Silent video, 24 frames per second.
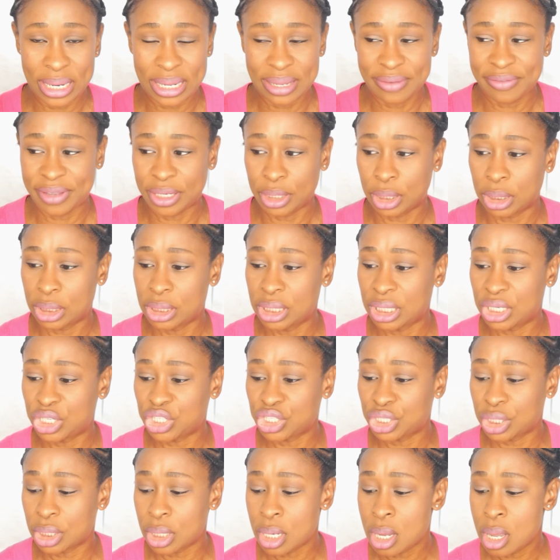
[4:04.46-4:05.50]
leave-in
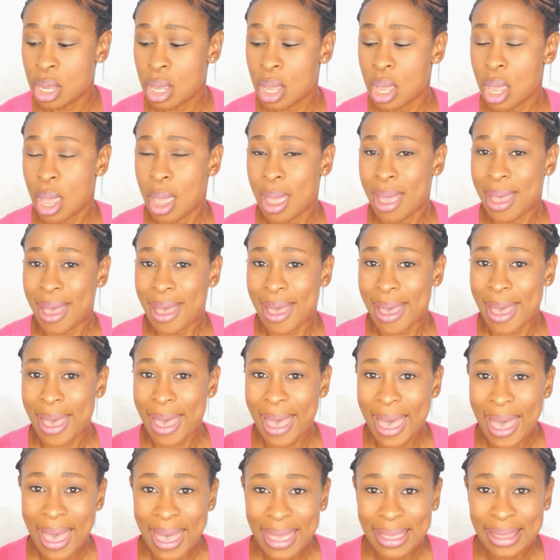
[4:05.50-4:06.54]
conditioner
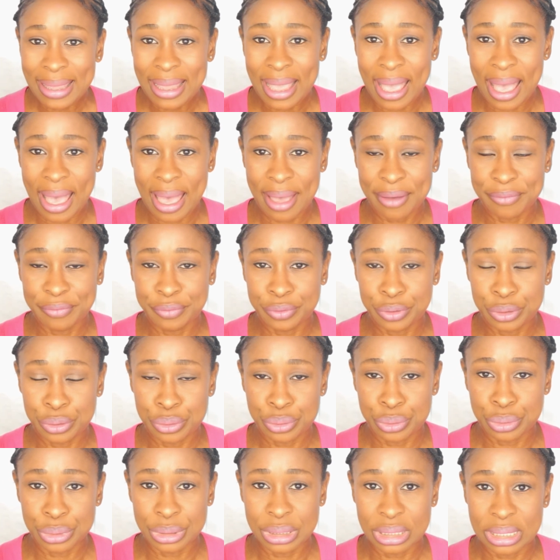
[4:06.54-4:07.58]
I have
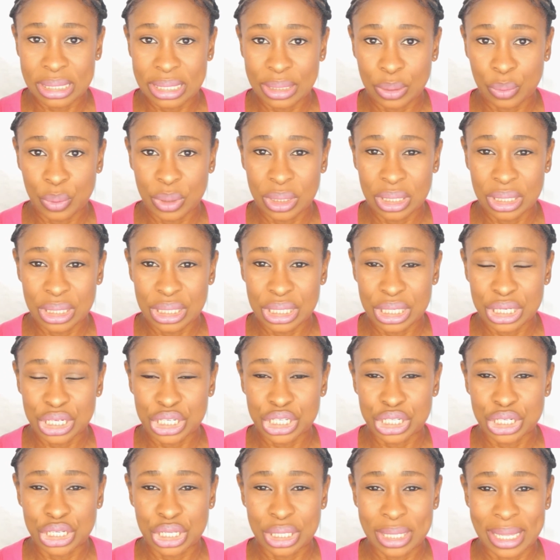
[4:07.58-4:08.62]
used liquid
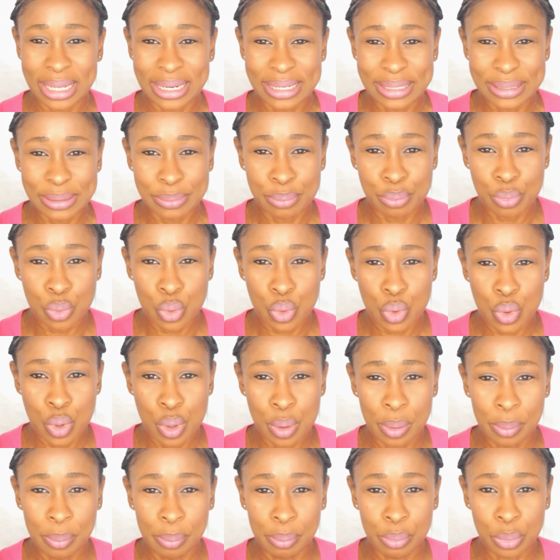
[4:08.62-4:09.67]
conditioner that is
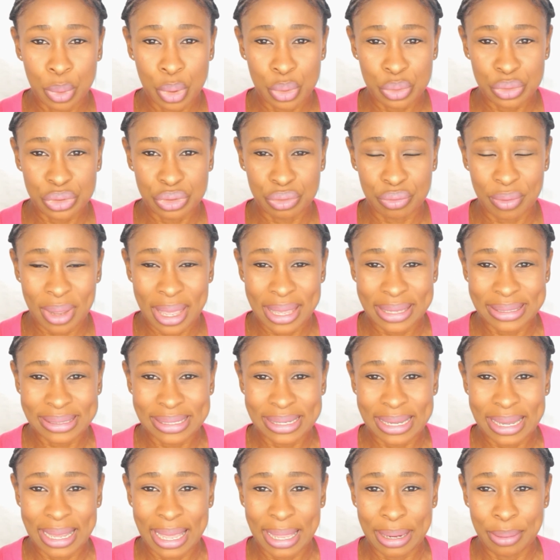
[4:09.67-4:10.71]
more
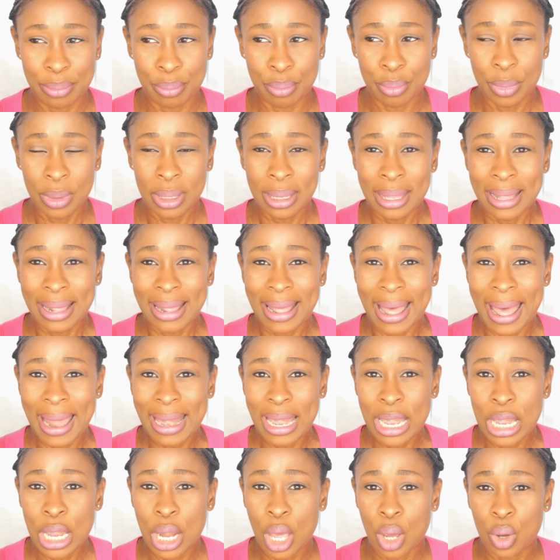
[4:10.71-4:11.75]
moisturizing and
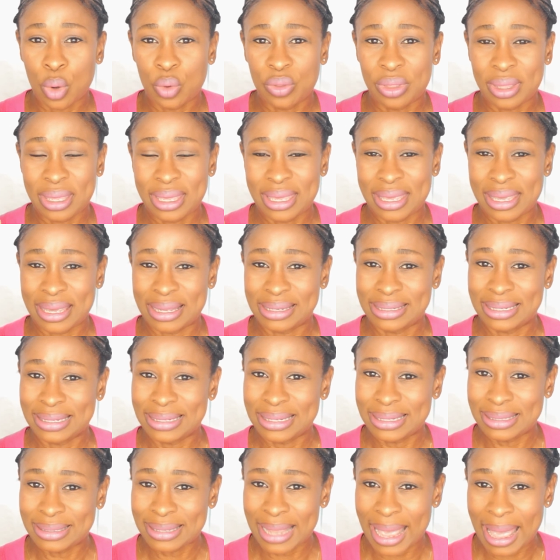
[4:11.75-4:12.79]
allow the hair to
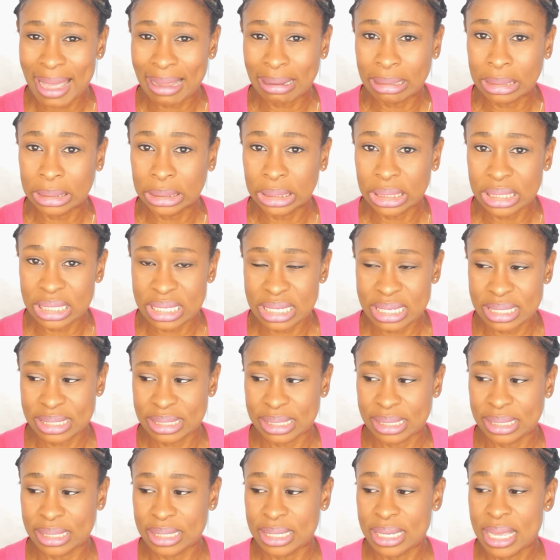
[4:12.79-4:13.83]
detangle
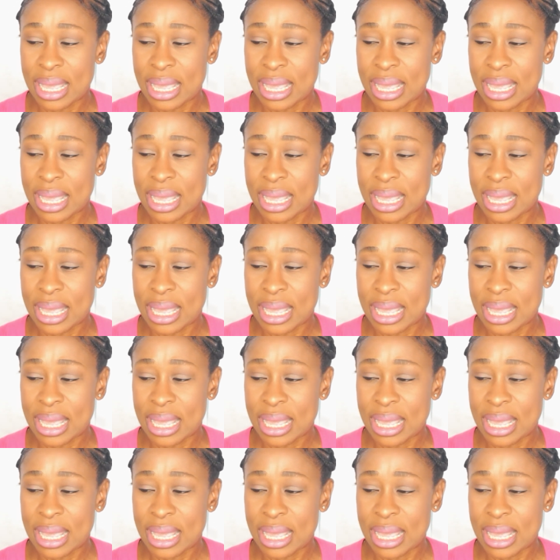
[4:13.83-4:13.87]
easily